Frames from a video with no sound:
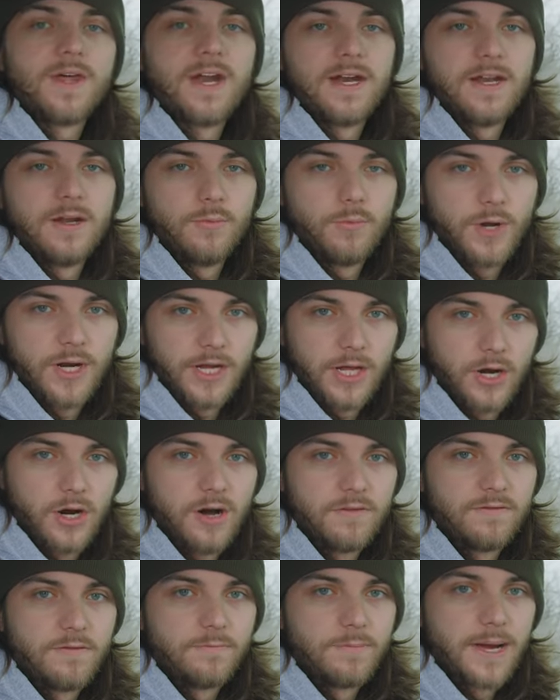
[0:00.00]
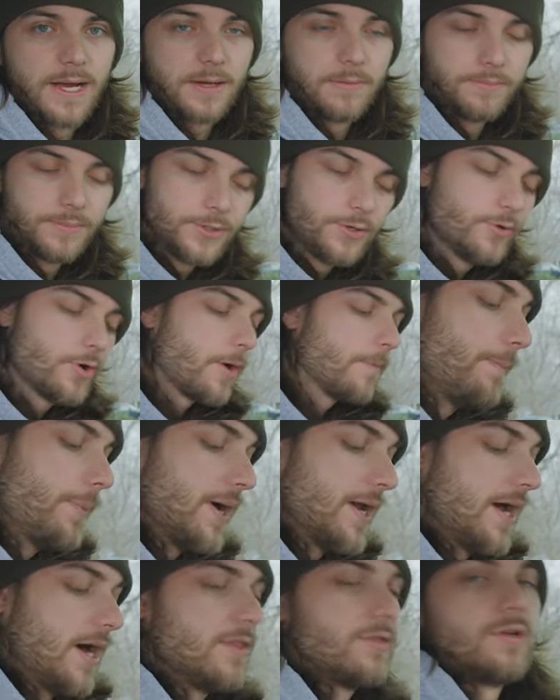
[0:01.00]
that I didn't want to get off of my computer.
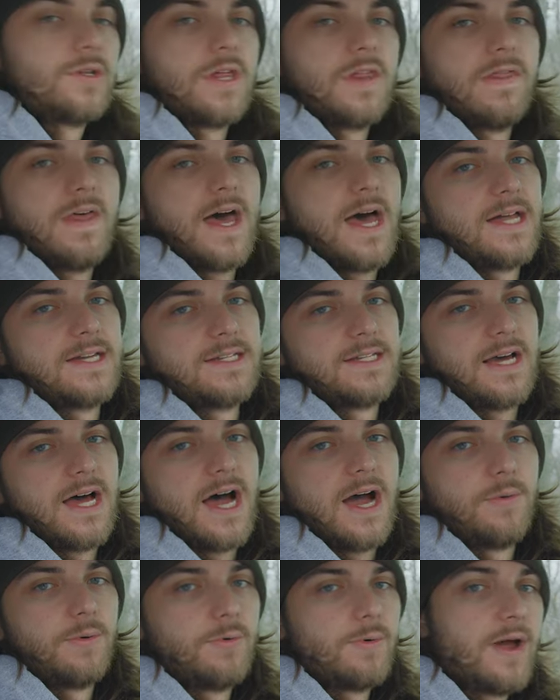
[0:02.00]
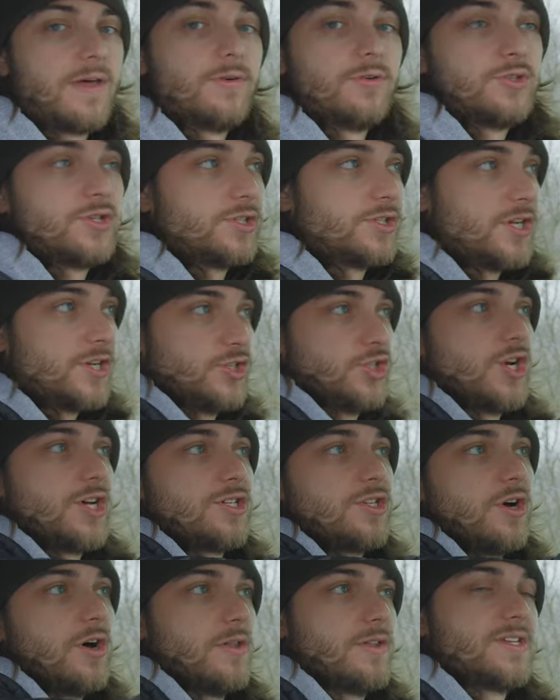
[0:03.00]
But other than that, I would rather just
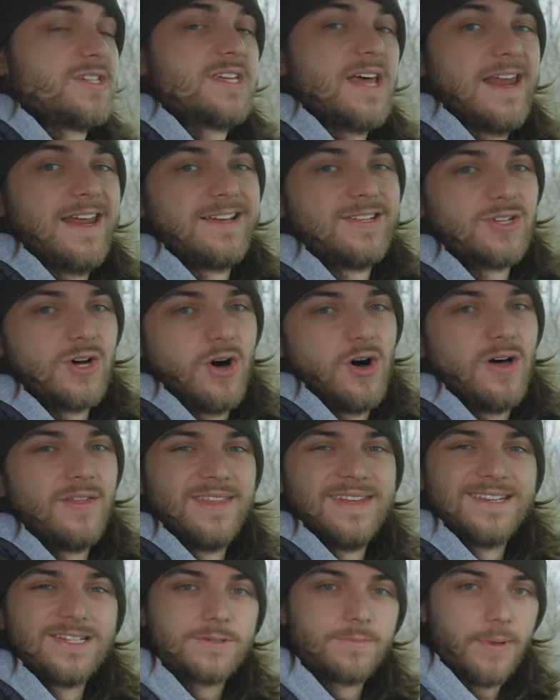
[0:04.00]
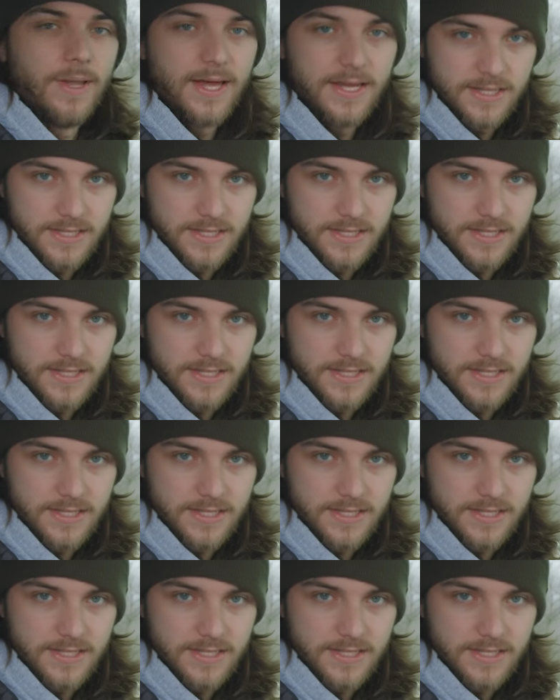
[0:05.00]
adjust all the settings on the display